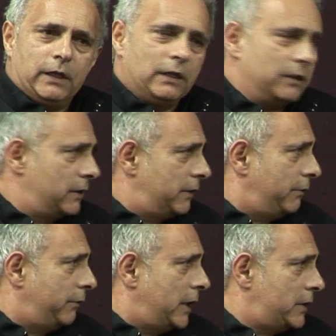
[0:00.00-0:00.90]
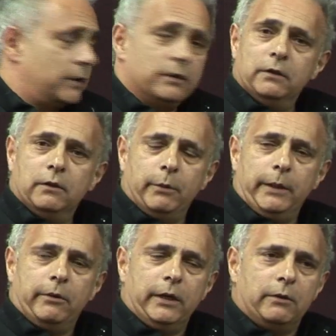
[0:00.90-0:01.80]
colors, different races, and that we
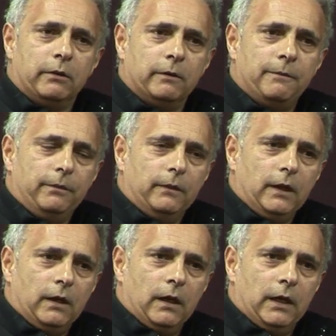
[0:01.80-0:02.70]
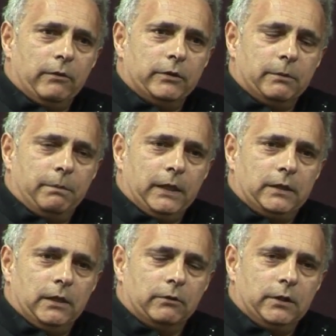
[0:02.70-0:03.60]
were equal. And it was a big
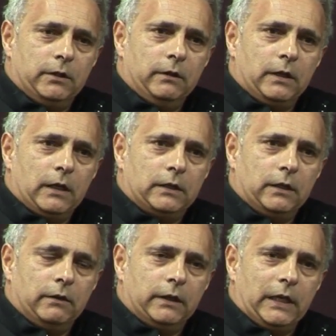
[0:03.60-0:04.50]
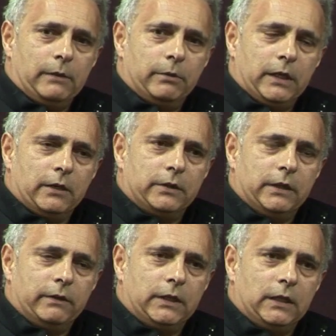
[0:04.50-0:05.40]
deal to do that. I don't think anybody else had
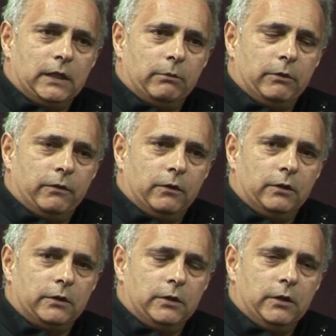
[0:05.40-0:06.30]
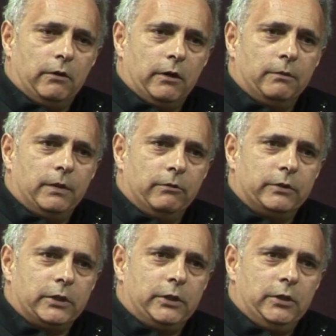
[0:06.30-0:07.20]
ever done that before, not in Europe. It
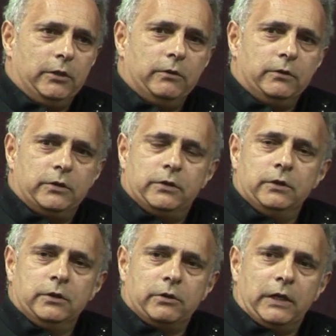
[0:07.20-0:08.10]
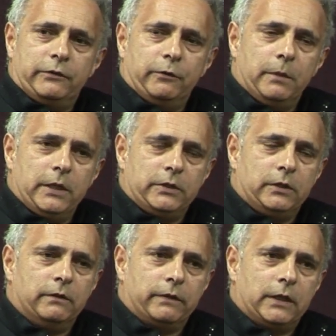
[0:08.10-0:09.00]
was a huge
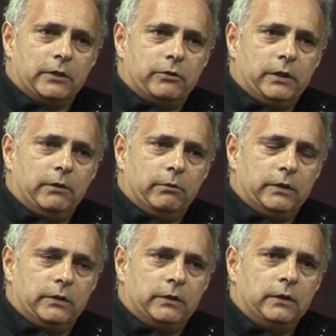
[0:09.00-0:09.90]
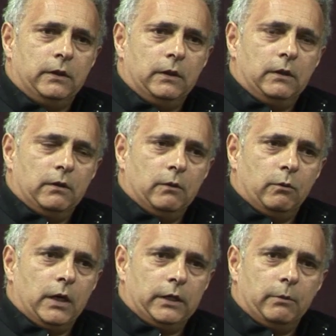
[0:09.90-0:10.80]
transformation of a country that was
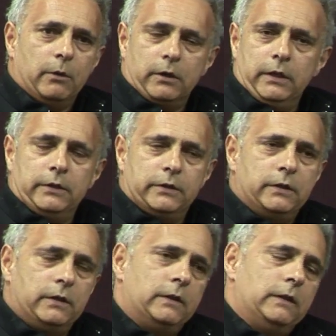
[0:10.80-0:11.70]
white, homogenous,